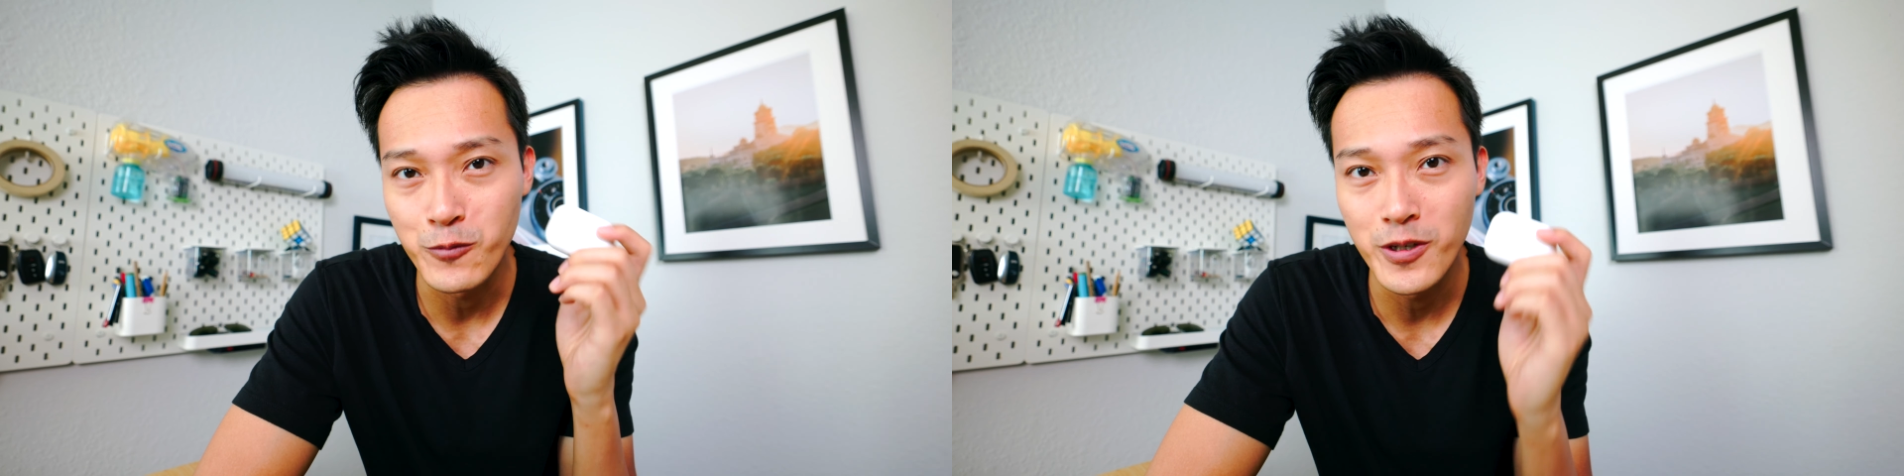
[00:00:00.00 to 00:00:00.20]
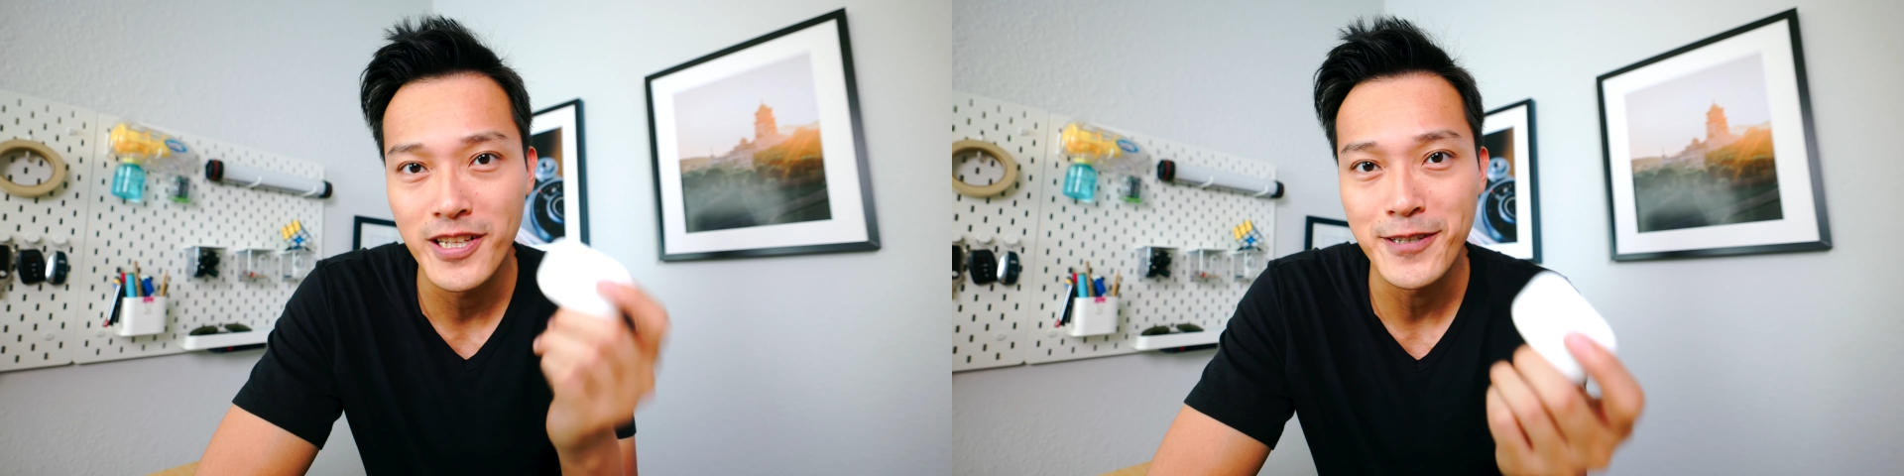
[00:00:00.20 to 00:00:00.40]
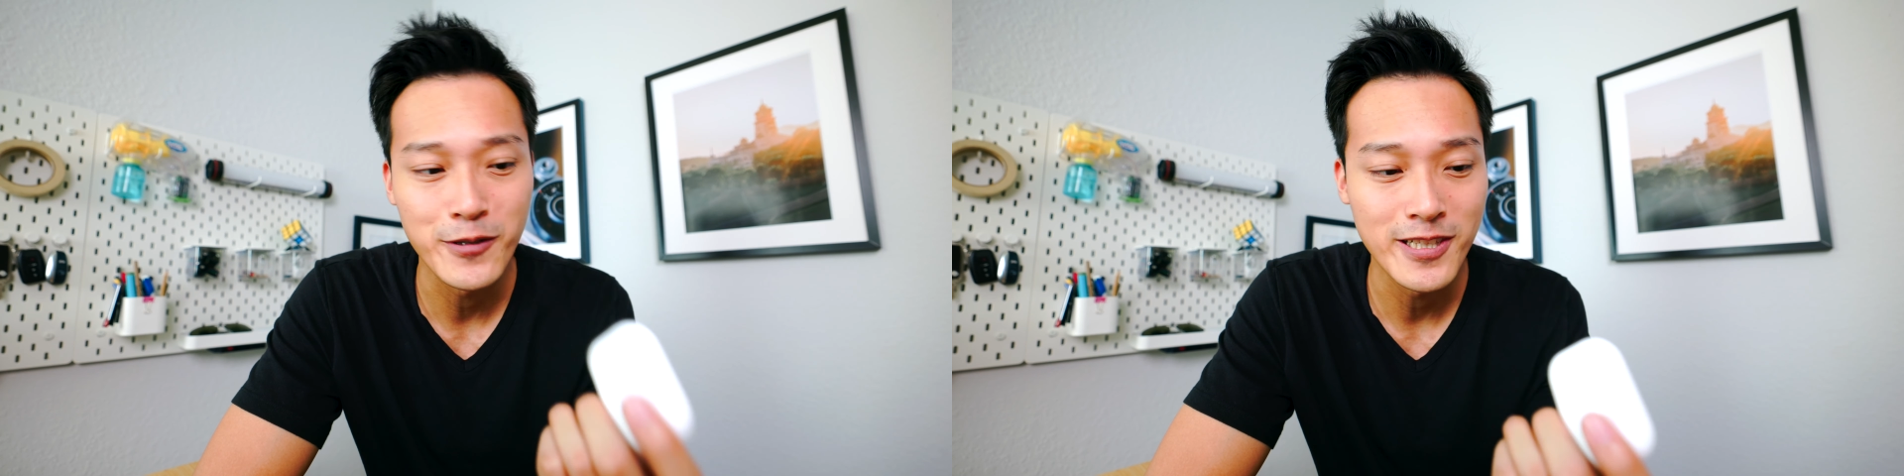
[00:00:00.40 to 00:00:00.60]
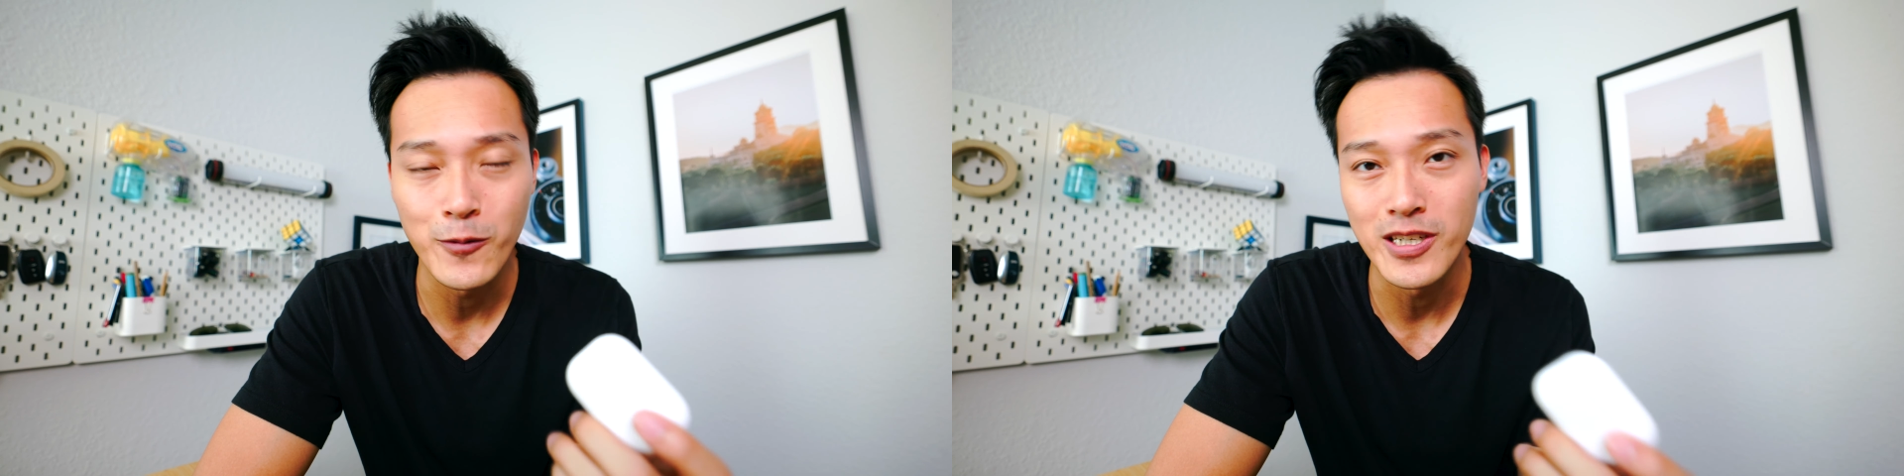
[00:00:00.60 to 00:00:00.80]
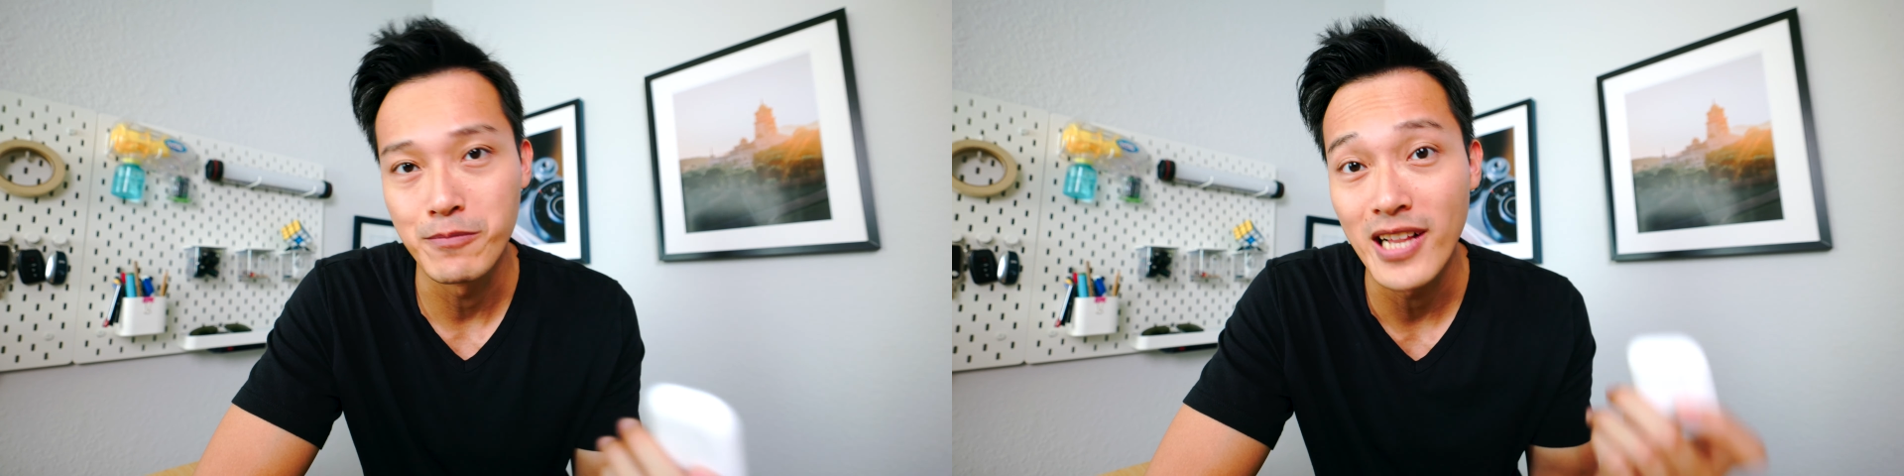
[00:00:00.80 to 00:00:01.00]
really really
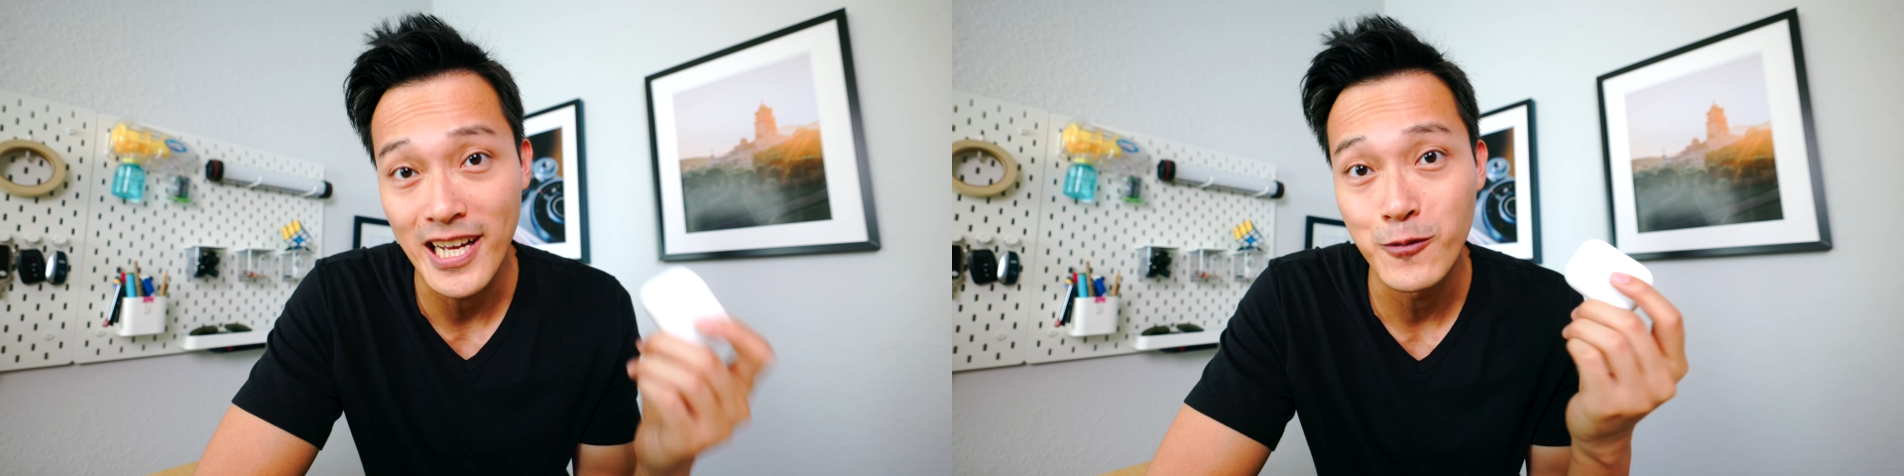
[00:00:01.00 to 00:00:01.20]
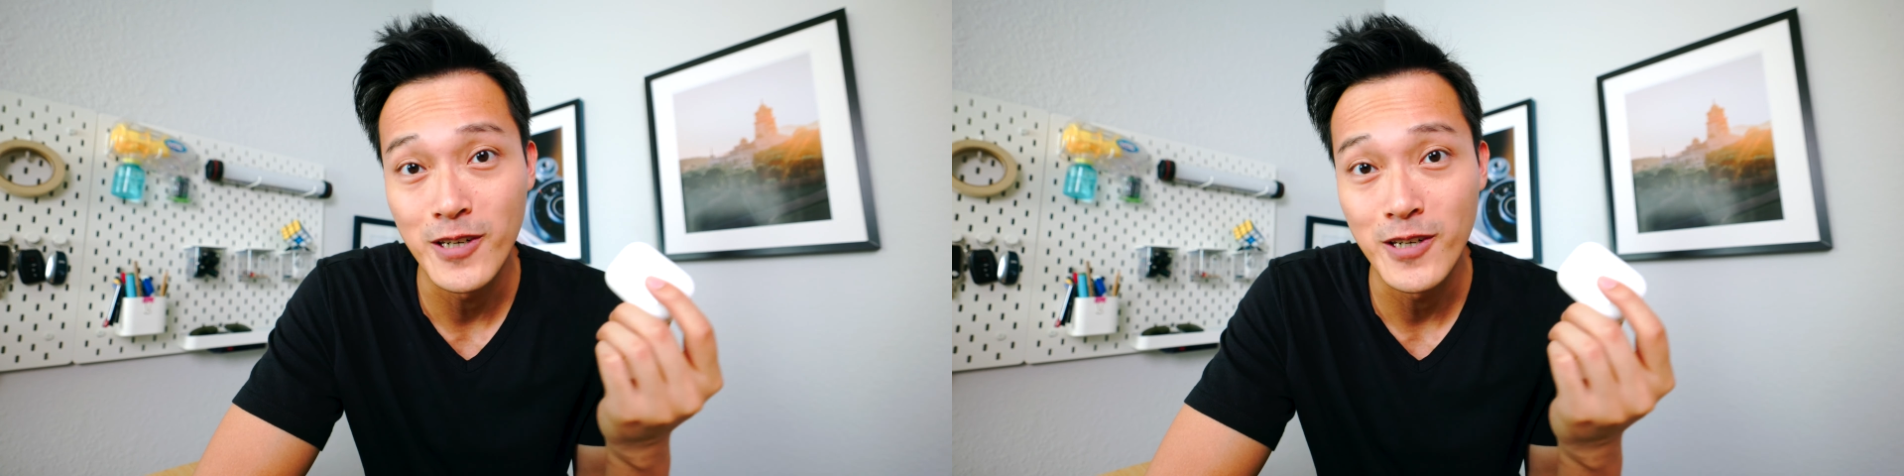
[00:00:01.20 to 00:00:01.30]
want a black